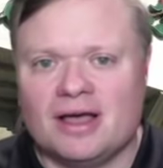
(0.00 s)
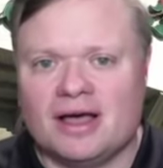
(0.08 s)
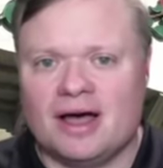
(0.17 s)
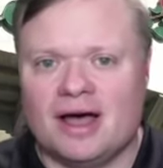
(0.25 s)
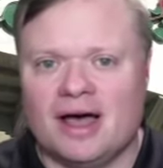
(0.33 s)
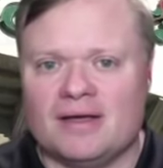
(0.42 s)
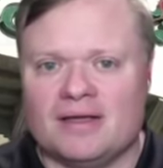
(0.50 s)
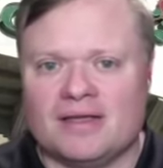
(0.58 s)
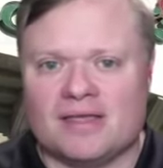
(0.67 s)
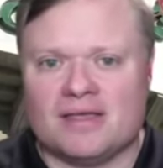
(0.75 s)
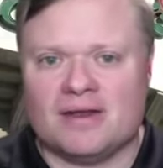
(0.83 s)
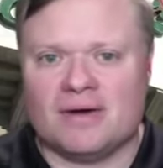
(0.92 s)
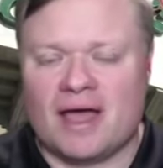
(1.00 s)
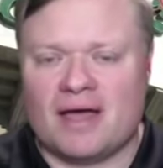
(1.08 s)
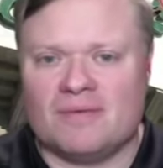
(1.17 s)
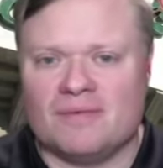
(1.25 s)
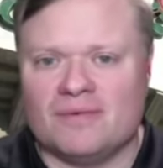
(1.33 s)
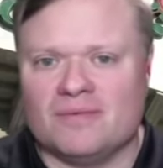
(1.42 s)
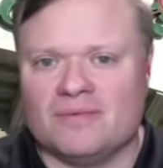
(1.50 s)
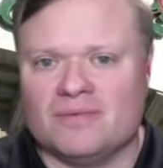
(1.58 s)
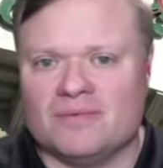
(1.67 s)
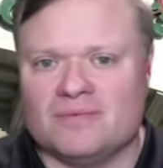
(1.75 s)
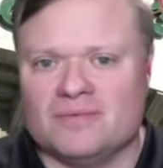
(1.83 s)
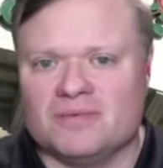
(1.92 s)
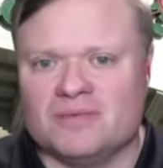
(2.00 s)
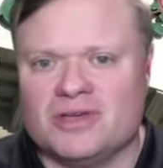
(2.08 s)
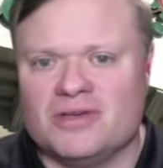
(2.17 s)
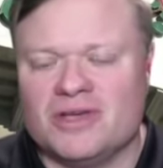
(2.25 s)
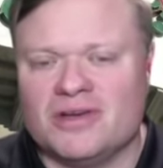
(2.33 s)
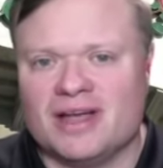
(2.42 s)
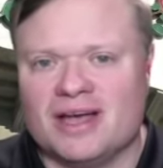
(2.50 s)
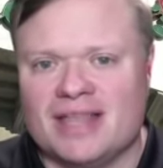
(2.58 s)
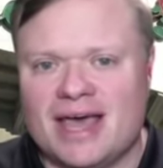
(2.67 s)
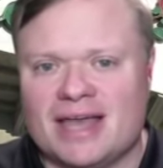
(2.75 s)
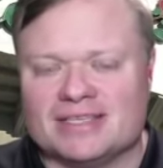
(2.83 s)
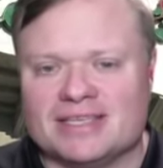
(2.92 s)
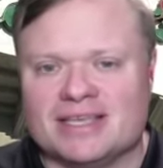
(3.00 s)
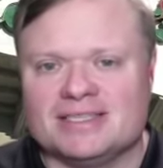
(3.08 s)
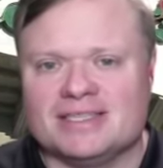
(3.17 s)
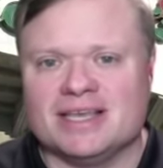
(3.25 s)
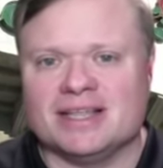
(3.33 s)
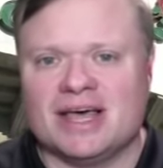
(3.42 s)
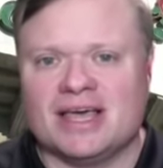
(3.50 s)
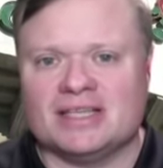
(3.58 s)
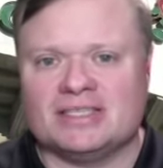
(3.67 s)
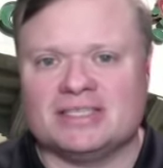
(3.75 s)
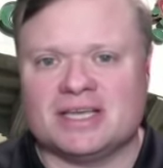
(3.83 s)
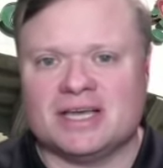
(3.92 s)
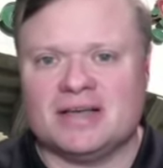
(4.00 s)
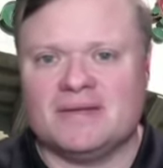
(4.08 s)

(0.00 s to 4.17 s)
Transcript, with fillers: You know, what are you hearing on that? Is the alliance?